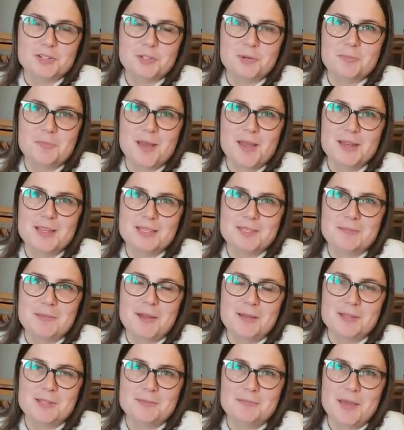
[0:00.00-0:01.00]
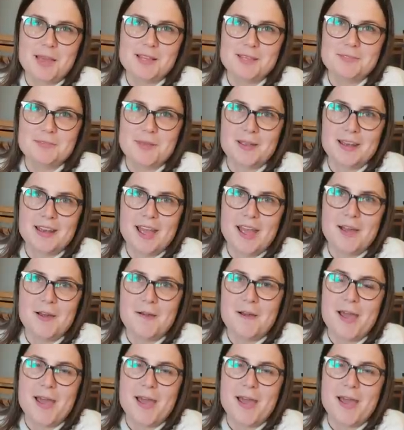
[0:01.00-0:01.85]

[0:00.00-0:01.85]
tremendous amount of space right now,